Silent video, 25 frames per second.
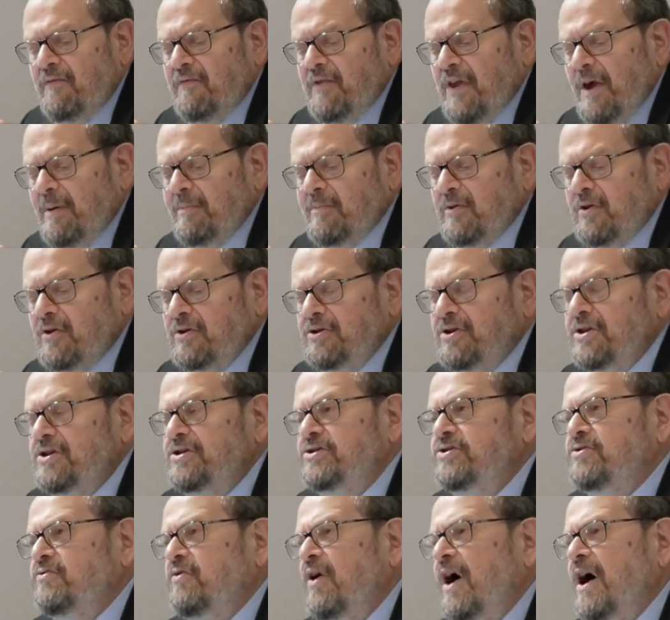of them could
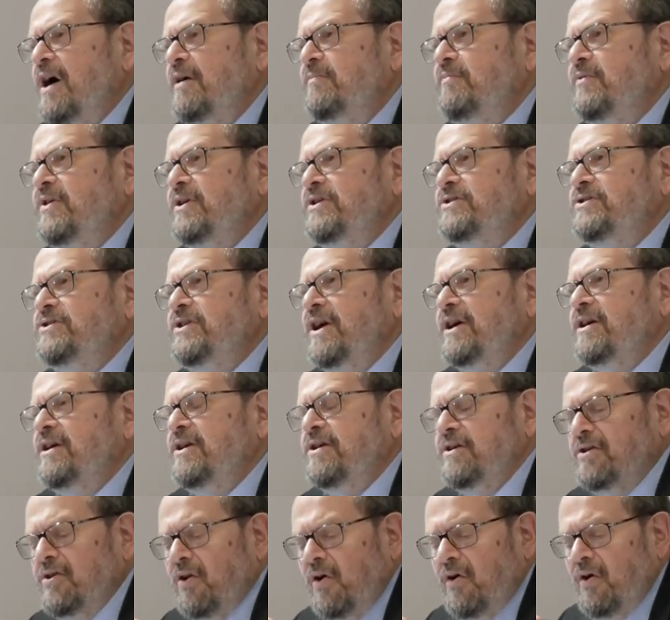describe the
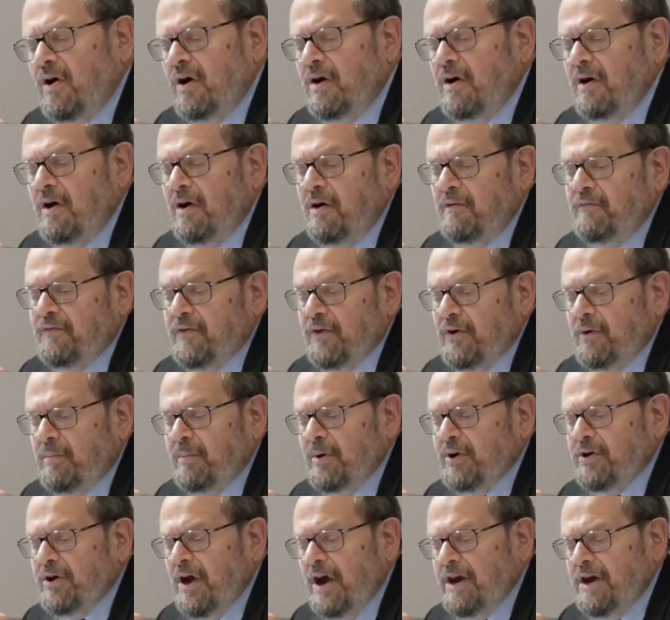second law of
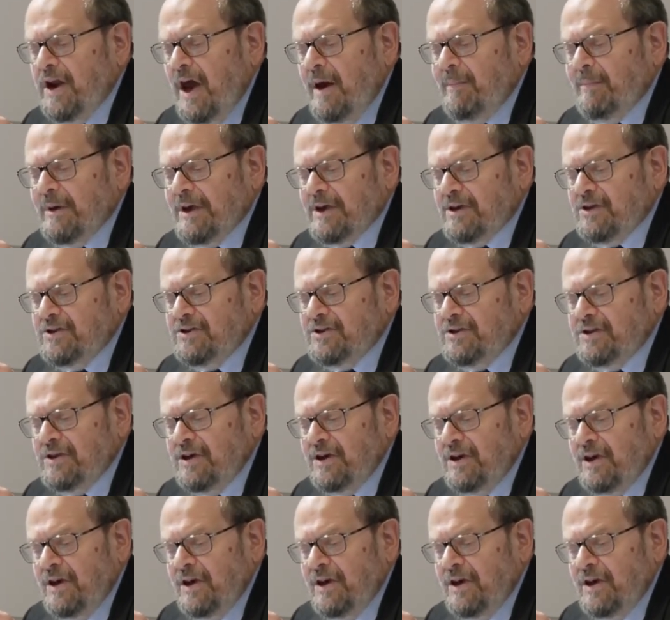thermodynamics.